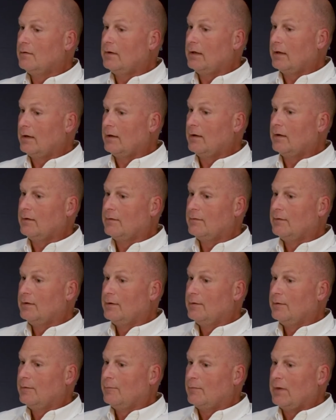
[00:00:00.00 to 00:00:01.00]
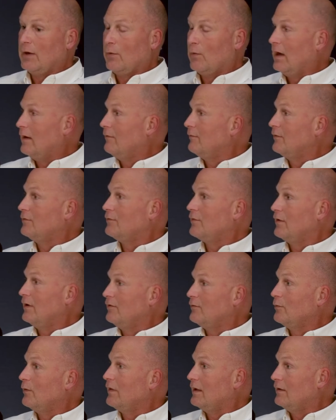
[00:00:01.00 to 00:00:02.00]
My wife is
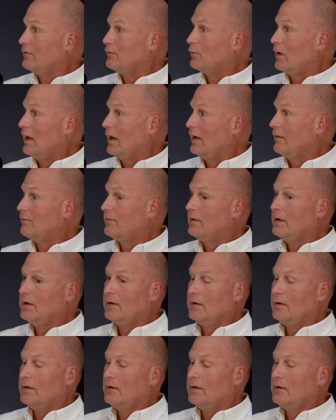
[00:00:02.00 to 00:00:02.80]
friends with his wife,